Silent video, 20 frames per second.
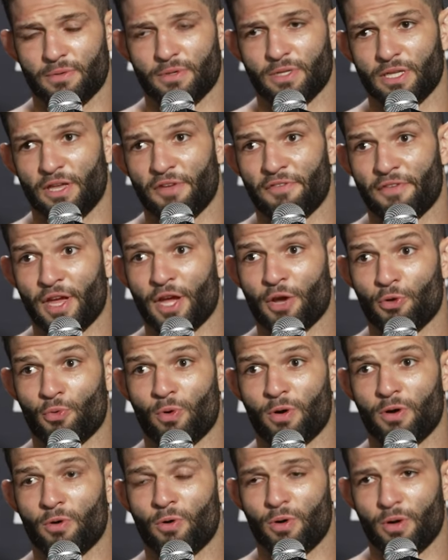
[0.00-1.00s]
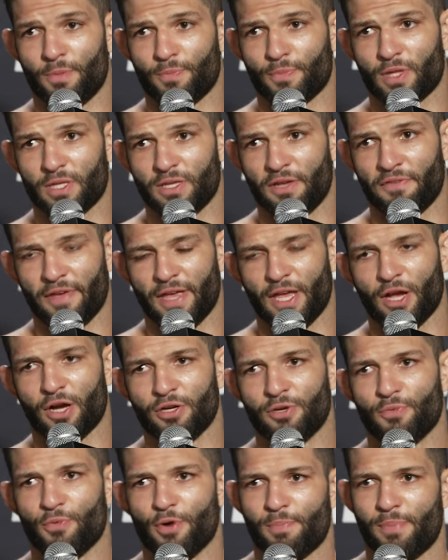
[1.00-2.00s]
if he if he
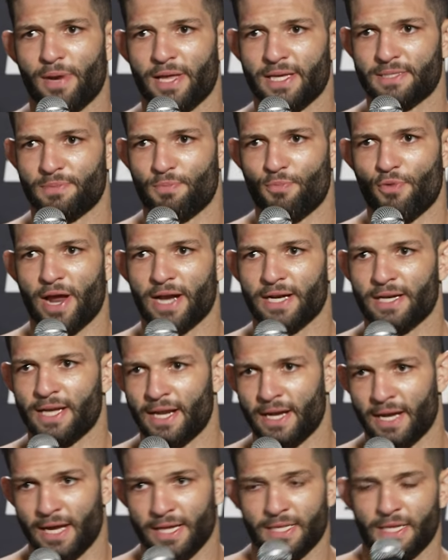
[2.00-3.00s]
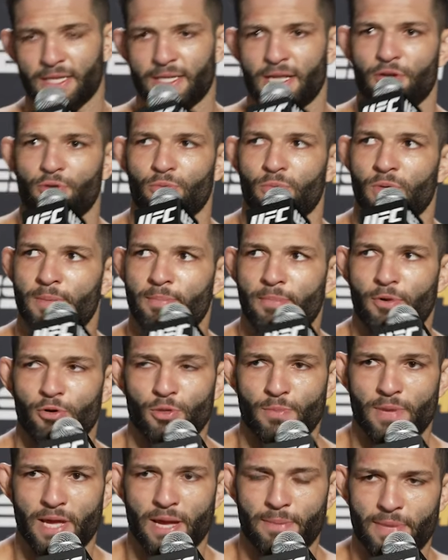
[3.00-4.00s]
could replace Brad, that I think that would
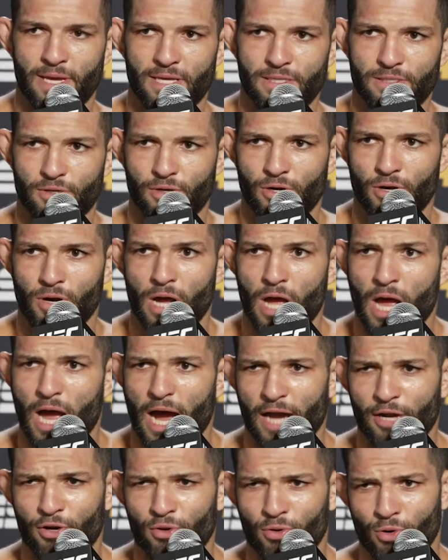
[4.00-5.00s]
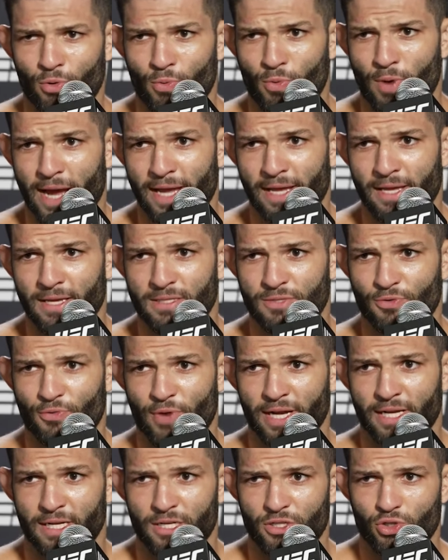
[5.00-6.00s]
would be amazing. You know, I don't know why he's
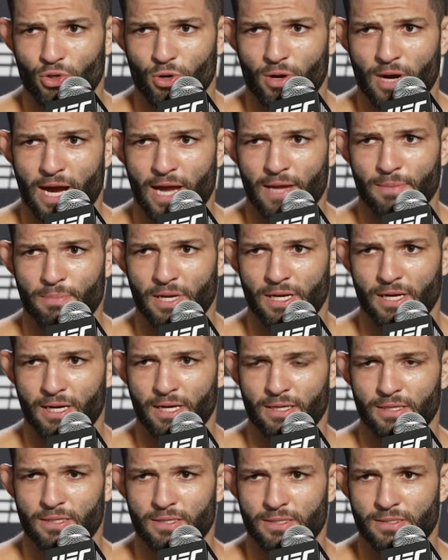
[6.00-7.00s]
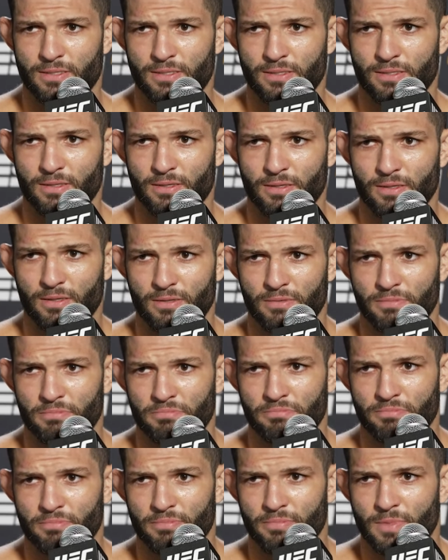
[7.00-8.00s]
ranked so high because
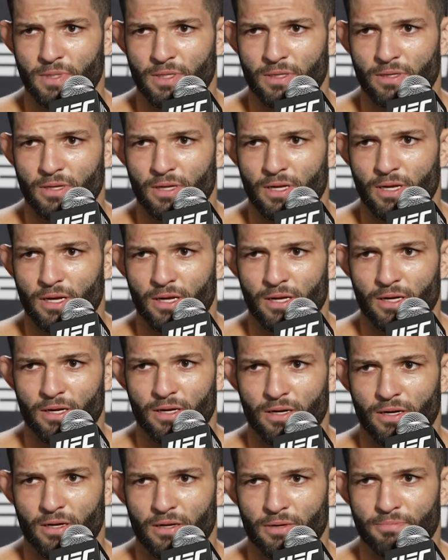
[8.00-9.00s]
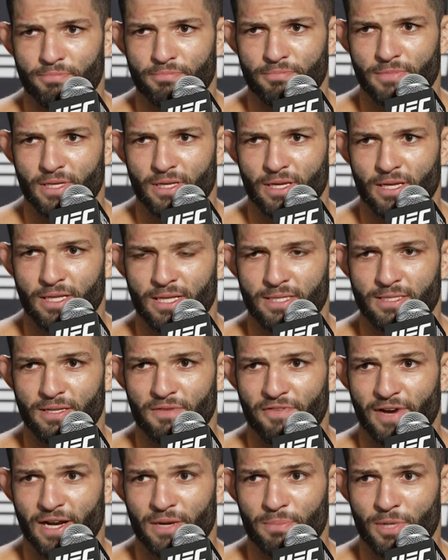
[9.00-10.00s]
uh, he doesn't
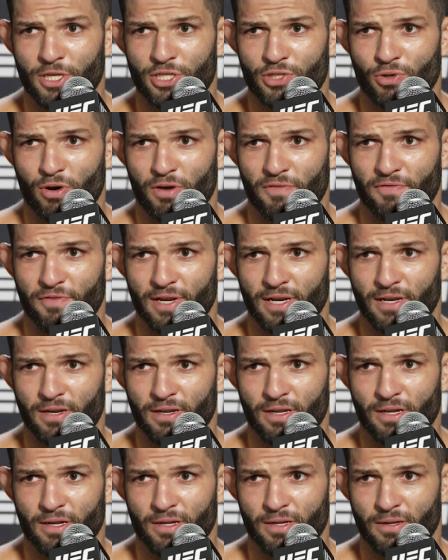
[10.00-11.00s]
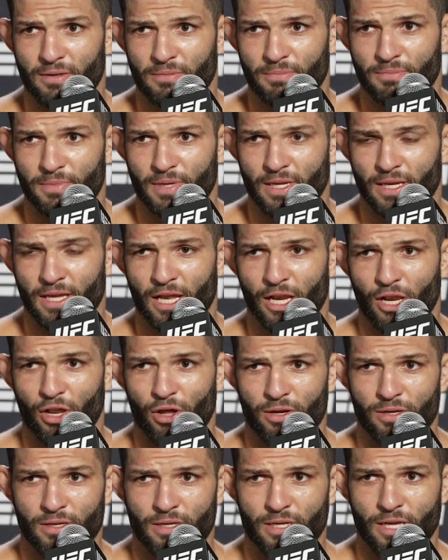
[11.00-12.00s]
fight much often. Uh, he
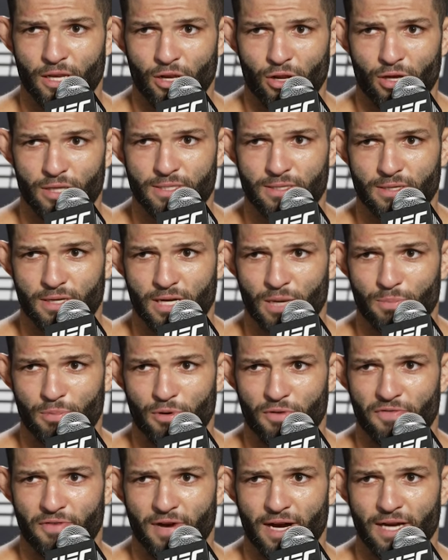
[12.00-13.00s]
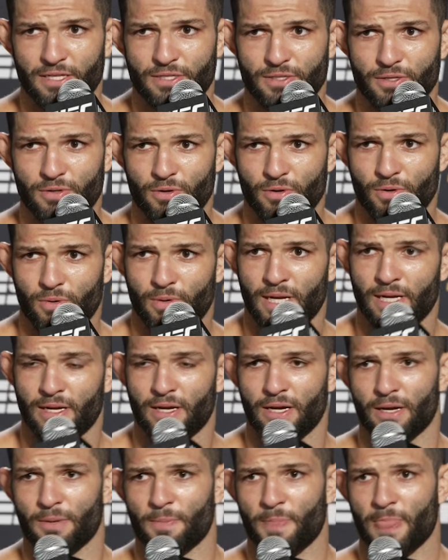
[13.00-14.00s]
lost he lost a couple fights, you know, and
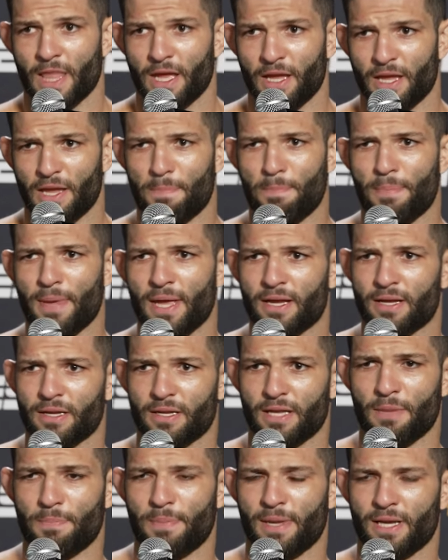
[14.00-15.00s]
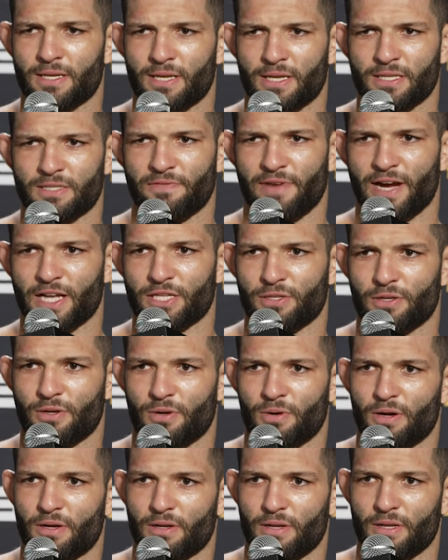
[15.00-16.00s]
uh, he pick he pick his fights. You
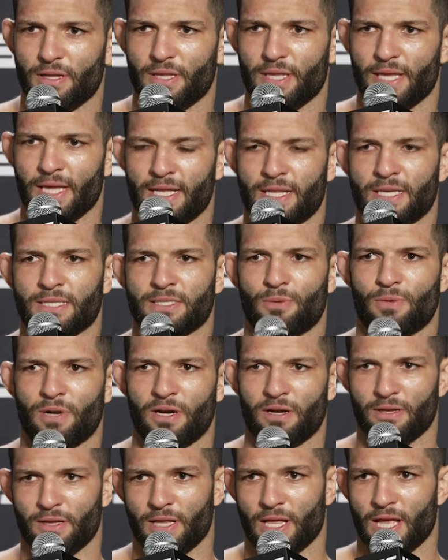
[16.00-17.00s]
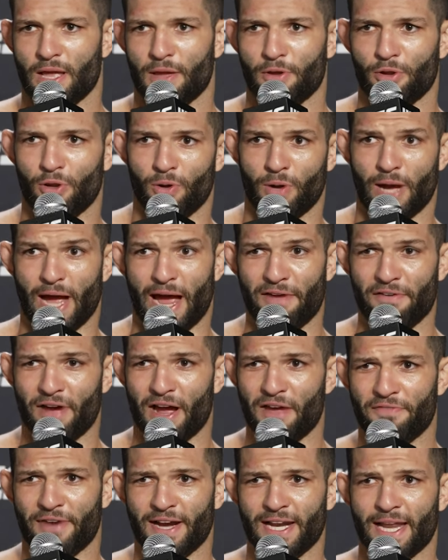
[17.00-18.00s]
know, he doesn't want to. Look,
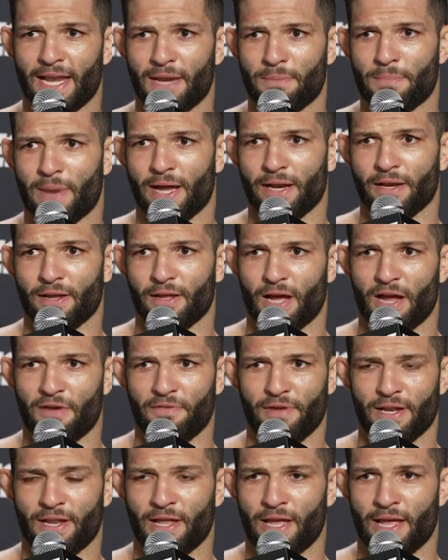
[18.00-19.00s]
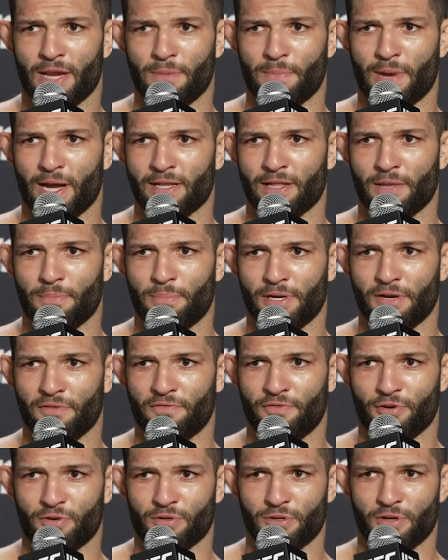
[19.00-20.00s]
I, I fight anybody. I, anybody they put in
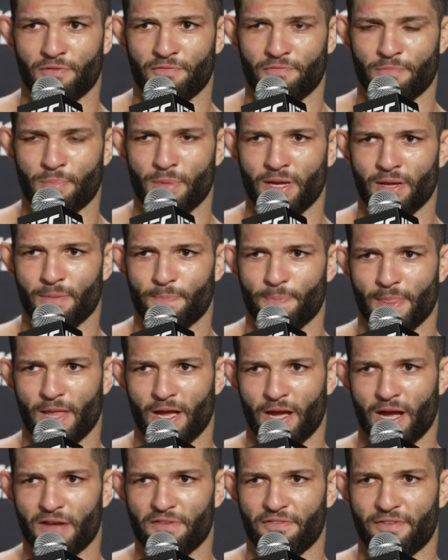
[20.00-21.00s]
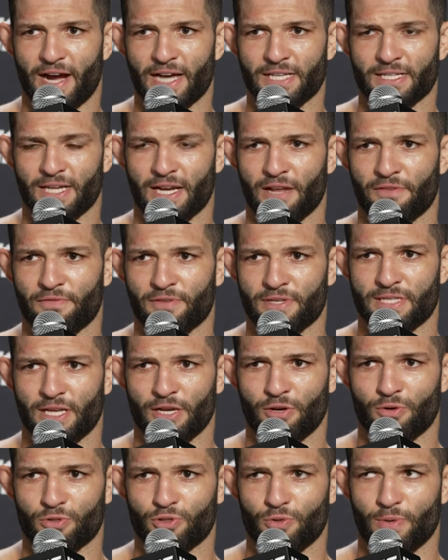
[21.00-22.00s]
front of me, I fight. I never say
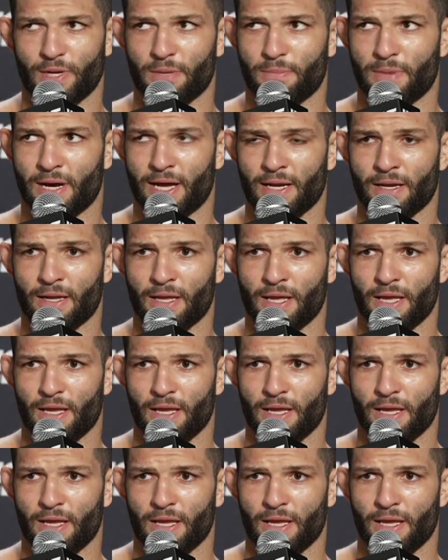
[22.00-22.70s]
no to anybody,